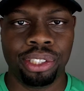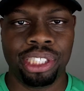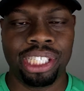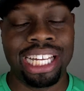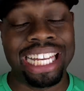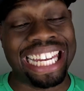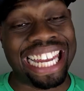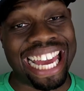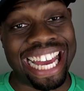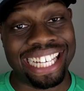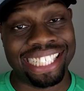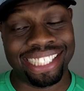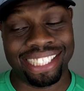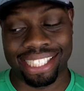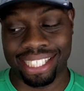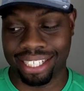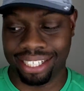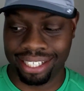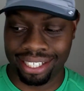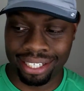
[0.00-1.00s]

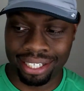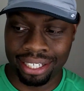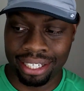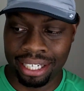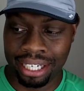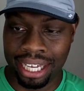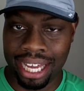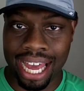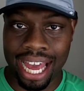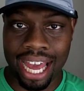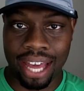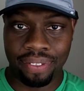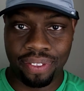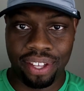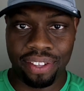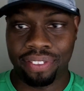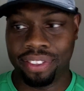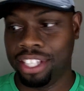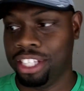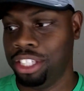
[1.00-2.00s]
Classic. I
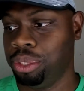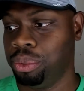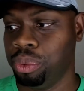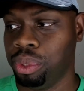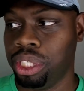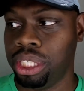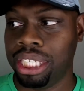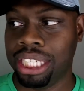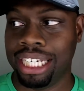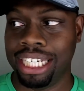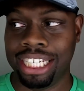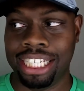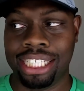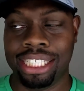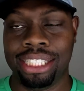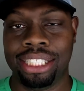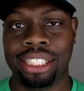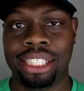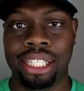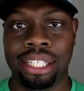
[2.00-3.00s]
think this one
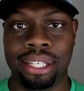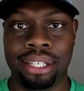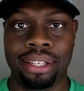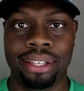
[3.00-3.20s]
is